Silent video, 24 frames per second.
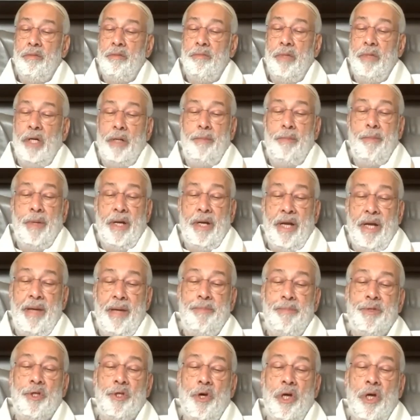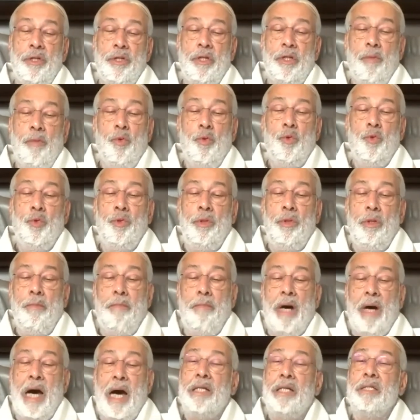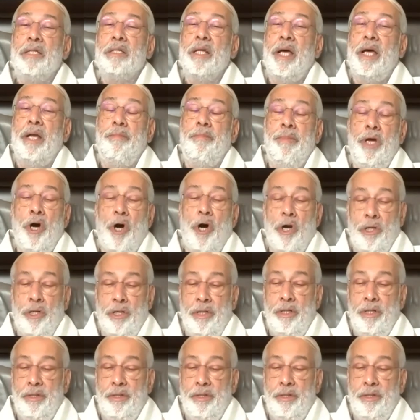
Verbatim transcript: but perhaps on the moon, Mars, and beyond.